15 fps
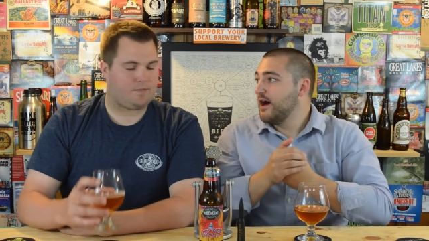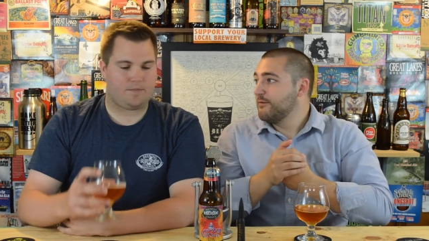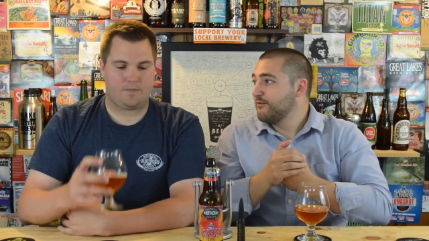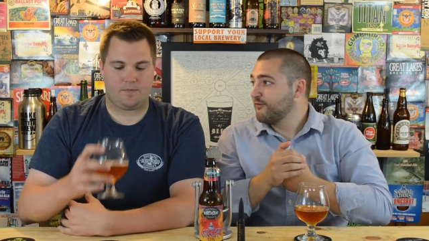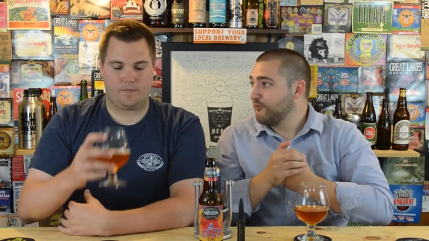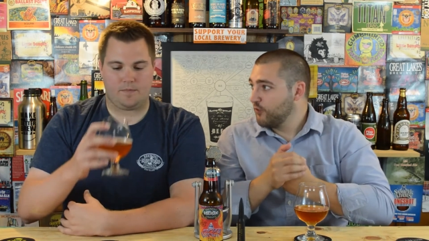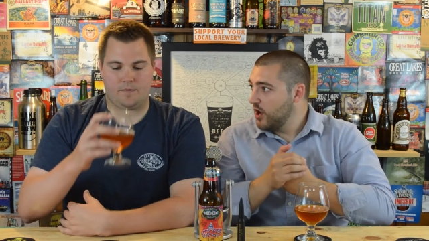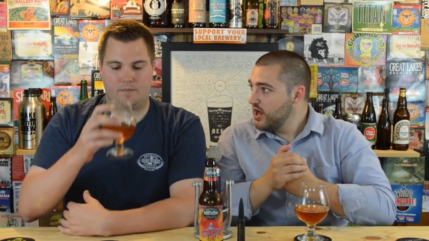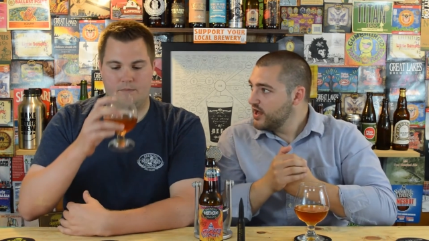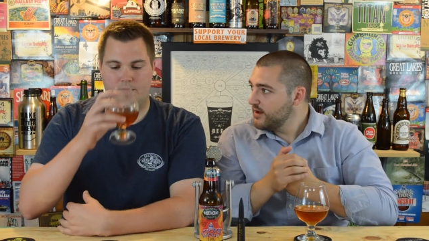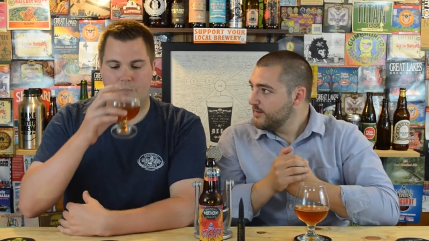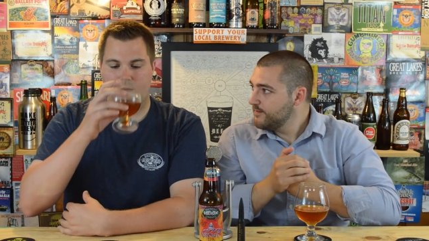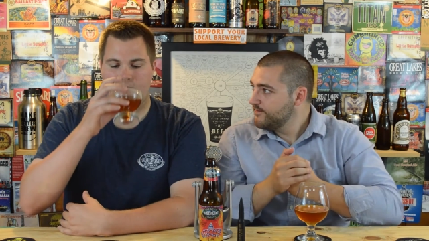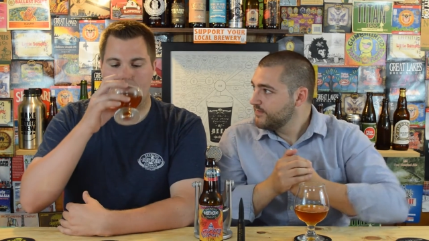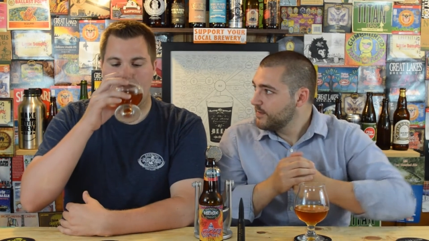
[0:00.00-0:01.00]
Speaker 1: up front,
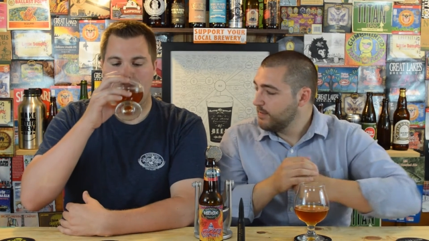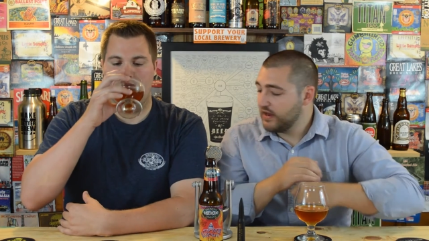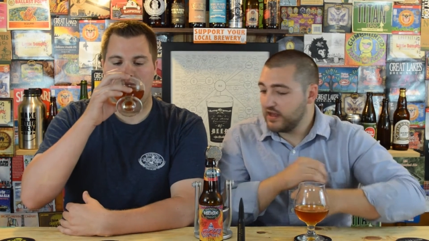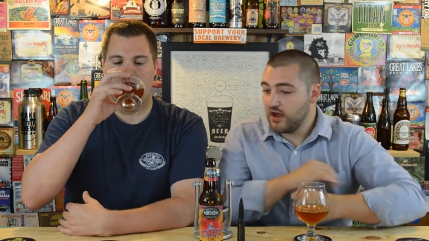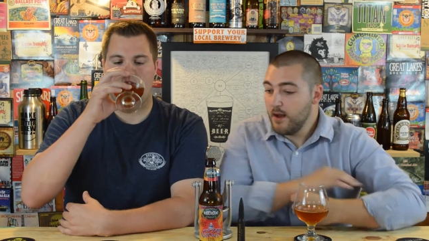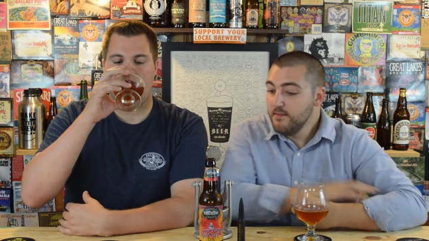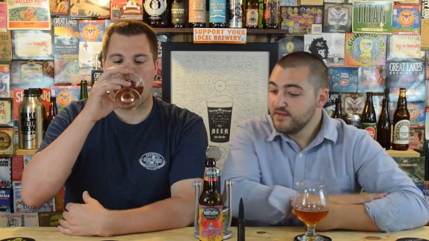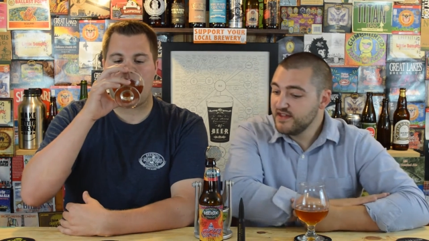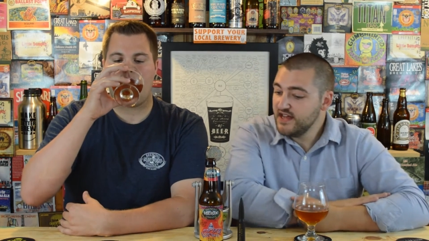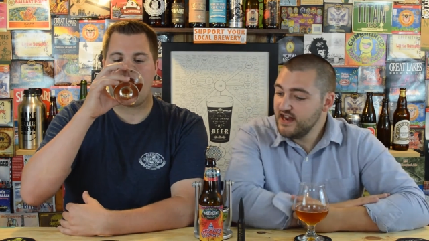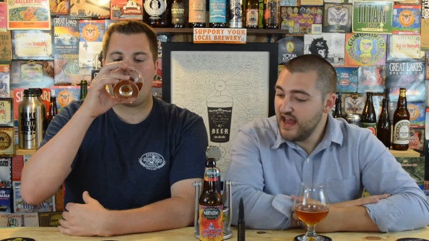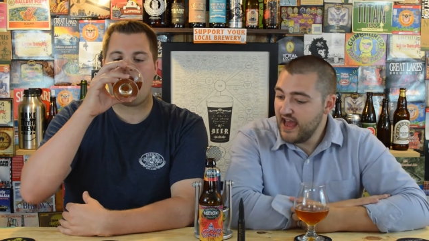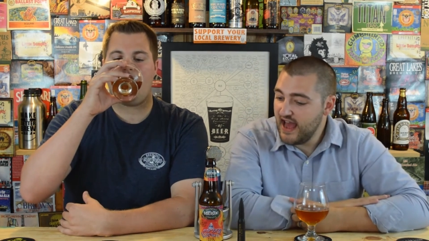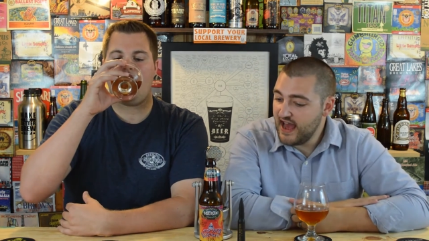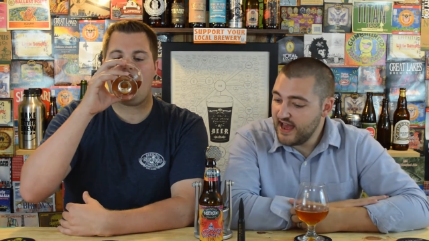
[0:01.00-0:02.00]
but it comes in
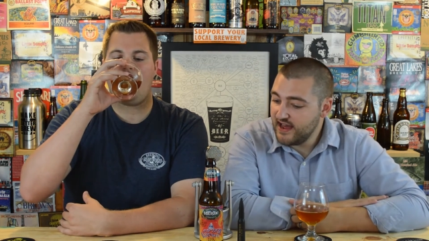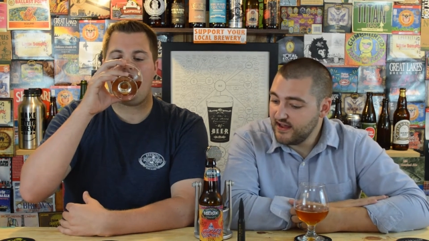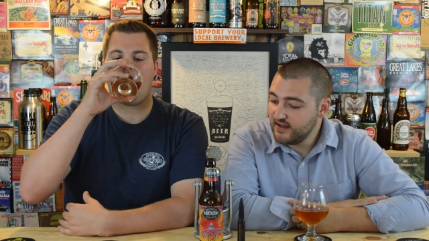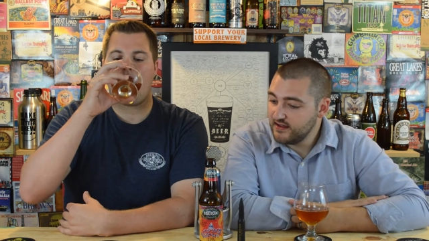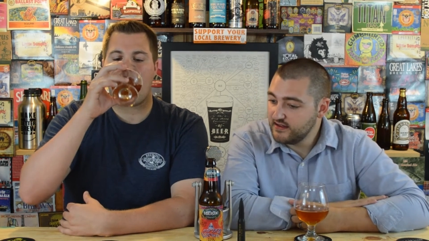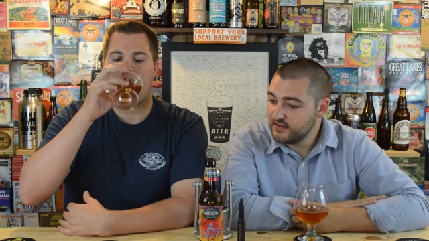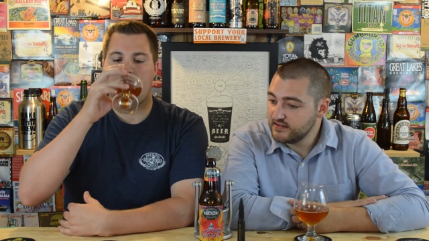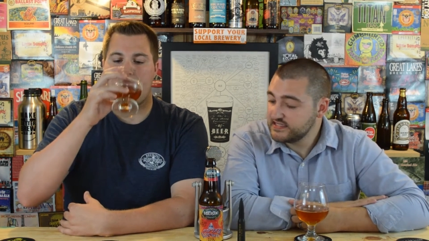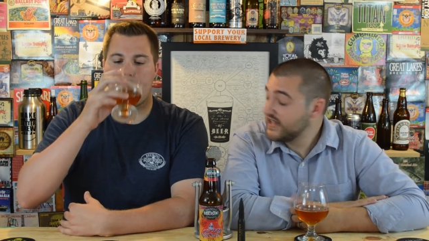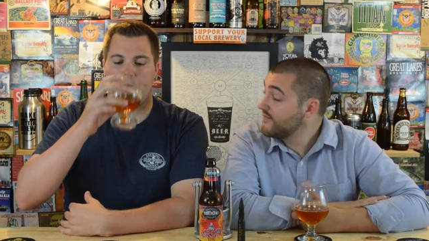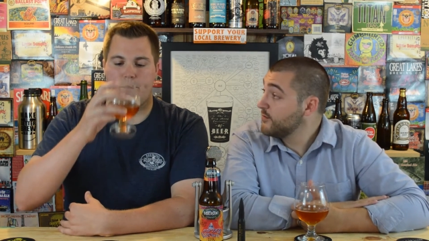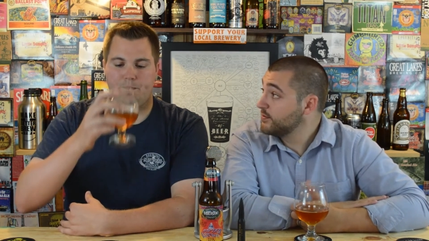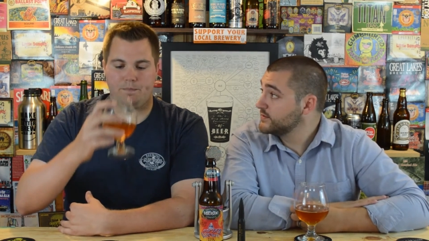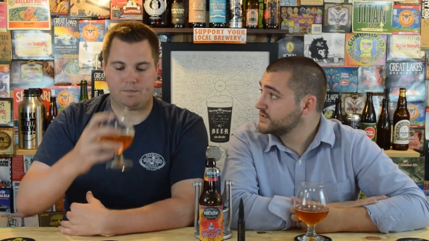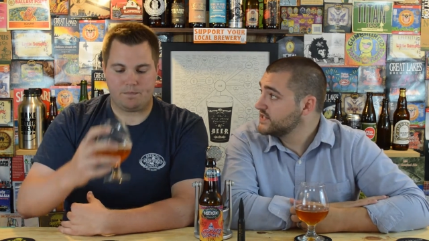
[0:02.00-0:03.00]
at
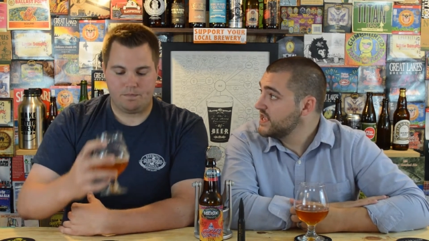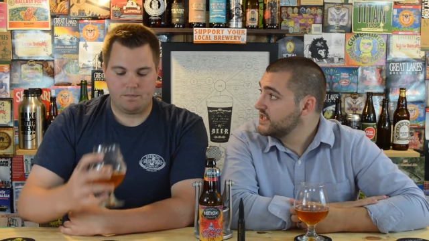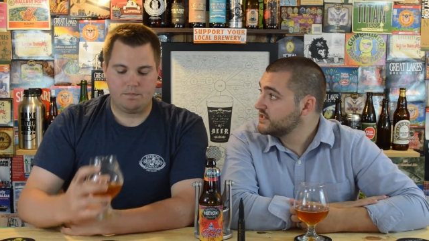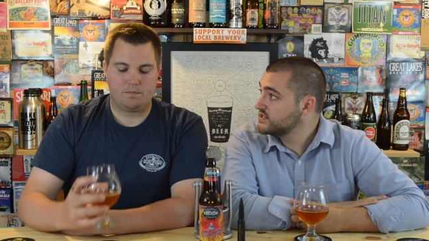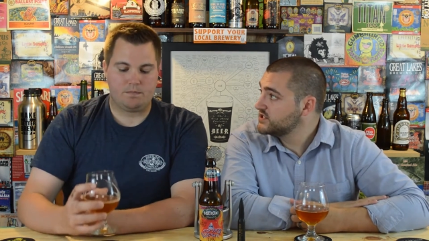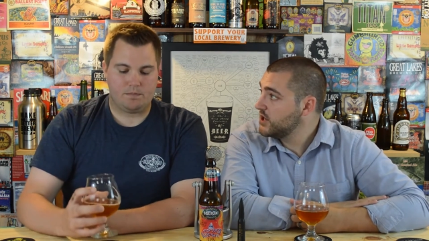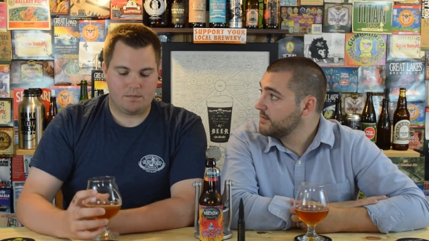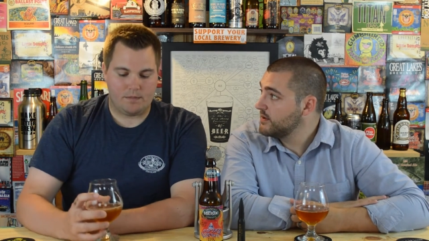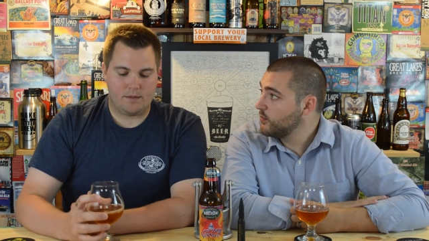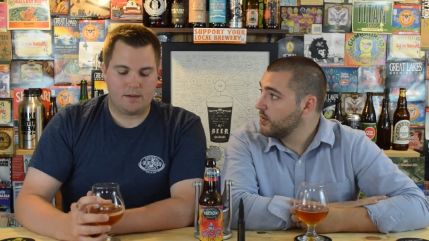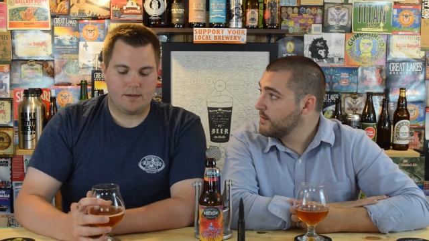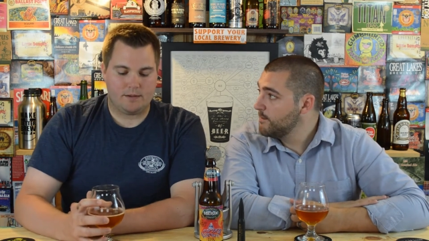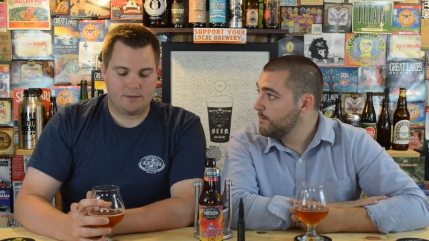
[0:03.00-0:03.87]
seven percent. So I mean, we're